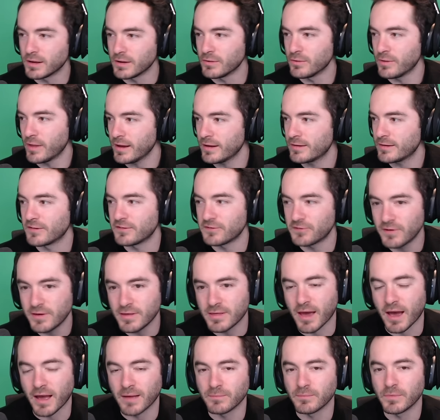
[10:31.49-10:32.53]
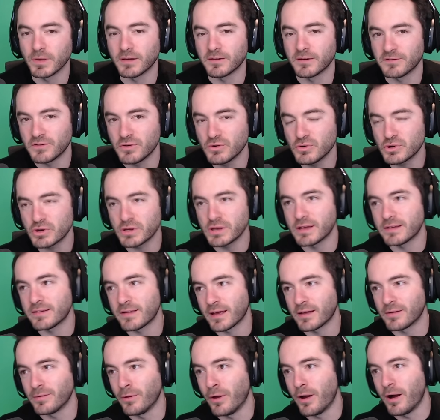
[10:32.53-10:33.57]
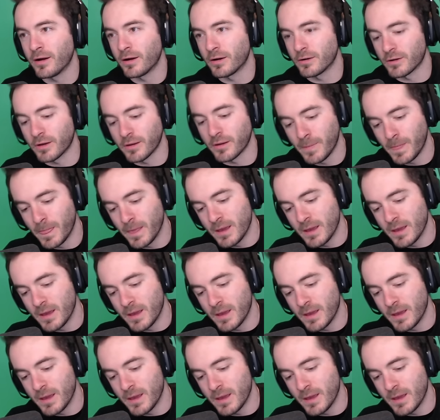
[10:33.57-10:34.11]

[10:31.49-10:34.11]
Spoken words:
You like to see that, because usually it takes longer to